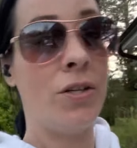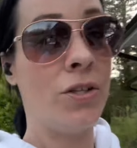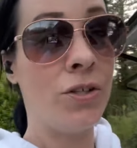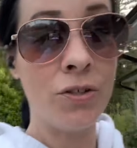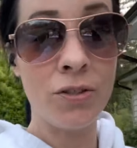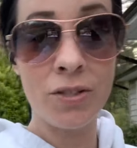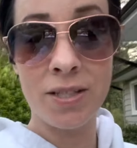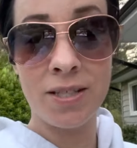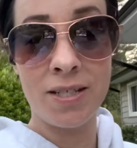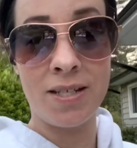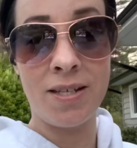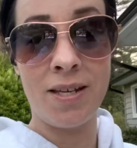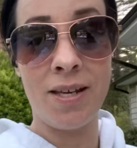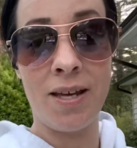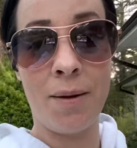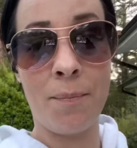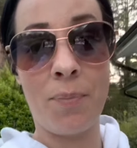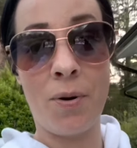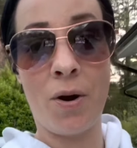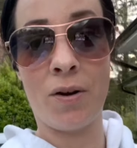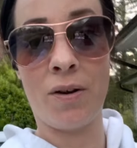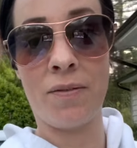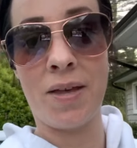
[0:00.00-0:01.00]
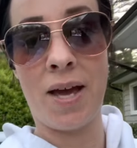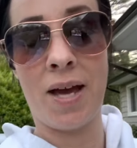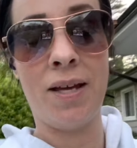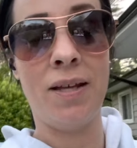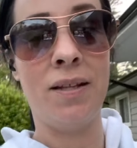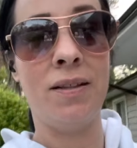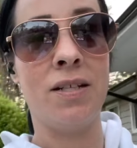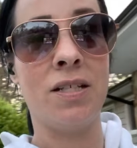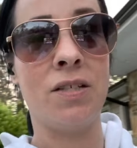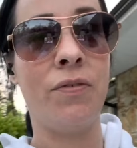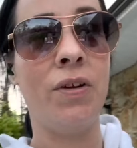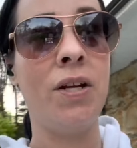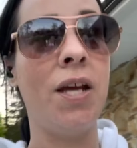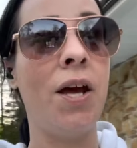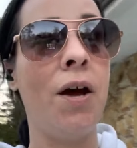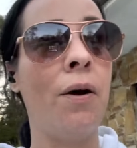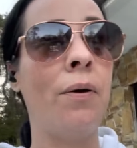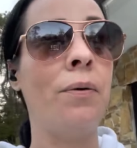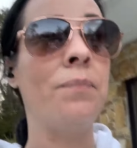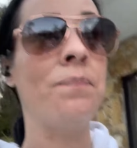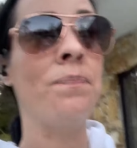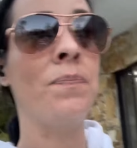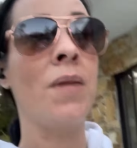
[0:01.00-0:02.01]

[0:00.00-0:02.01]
You'll see part of that in this video.